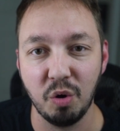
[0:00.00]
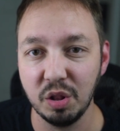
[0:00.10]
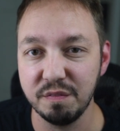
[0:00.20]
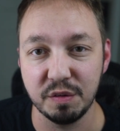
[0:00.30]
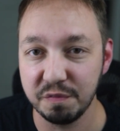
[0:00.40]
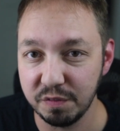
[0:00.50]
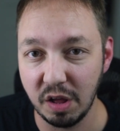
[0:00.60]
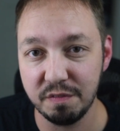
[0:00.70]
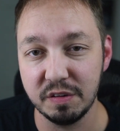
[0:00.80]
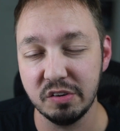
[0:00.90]
all of the
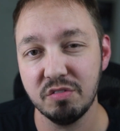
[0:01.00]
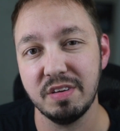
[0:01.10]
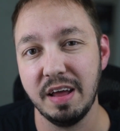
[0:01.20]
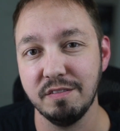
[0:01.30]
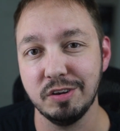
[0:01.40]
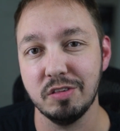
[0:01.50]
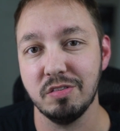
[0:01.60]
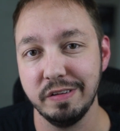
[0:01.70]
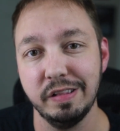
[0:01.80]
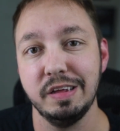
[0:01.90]
fluff and just kind of
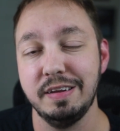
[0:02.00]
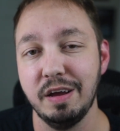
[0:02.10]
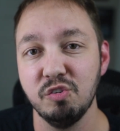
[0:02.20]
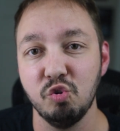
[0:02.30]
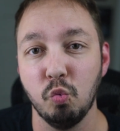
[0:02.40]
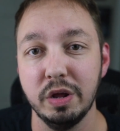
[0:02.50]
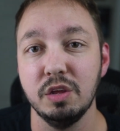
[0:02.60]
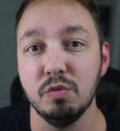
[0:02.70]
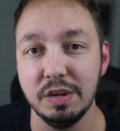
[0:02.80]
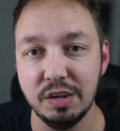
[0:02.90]
distill it down to what
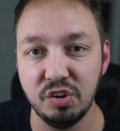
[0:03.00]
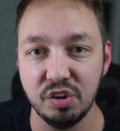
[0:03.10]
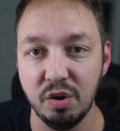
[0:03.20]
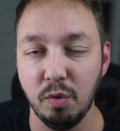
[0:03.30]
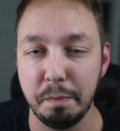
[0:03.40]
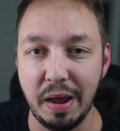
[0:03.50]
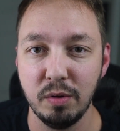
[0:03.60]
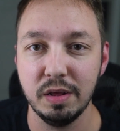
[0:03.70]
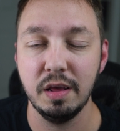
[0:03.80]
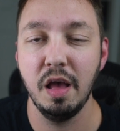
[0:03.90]
you need to know
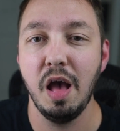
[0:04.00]
about it.